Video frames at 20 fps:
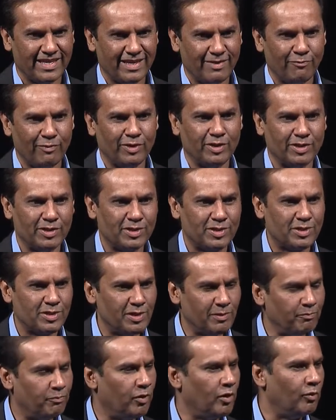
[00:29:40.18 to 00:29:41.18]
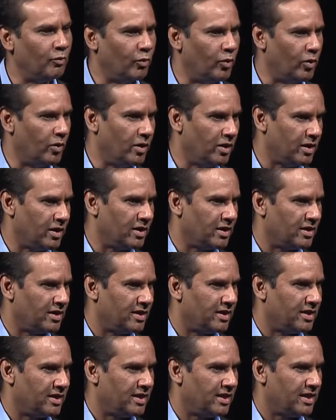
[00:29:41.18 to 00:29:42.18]
with a simple world
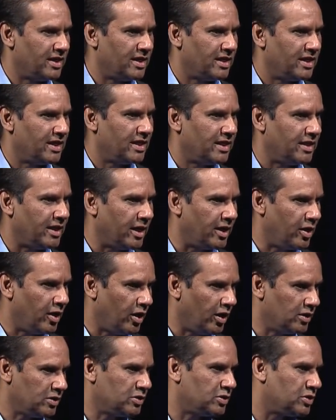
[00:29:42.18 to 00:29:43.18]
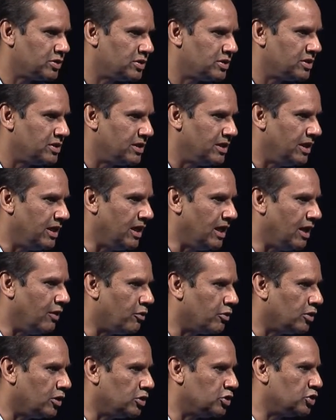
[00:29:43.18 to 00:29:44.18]
that us and
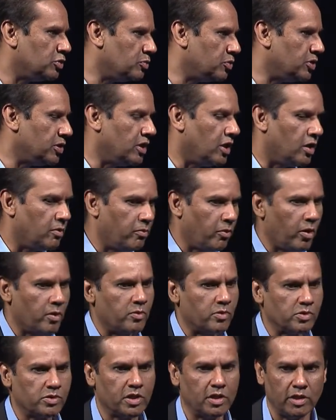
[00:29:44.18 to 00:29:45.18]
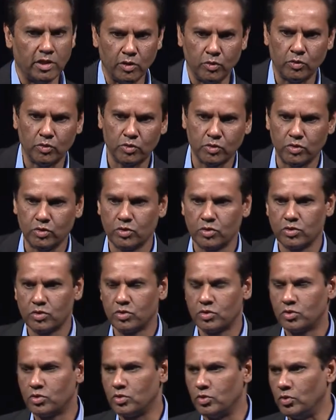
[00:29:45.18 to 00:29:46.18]
our customers and our partners can
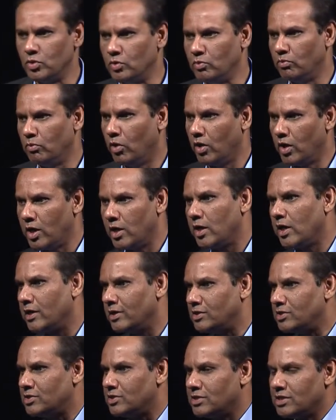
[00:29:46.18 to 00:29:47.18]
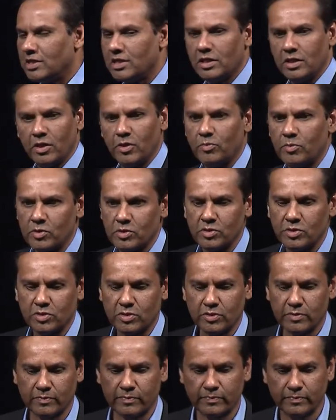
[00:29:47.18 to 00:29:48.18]
use to monetize their business.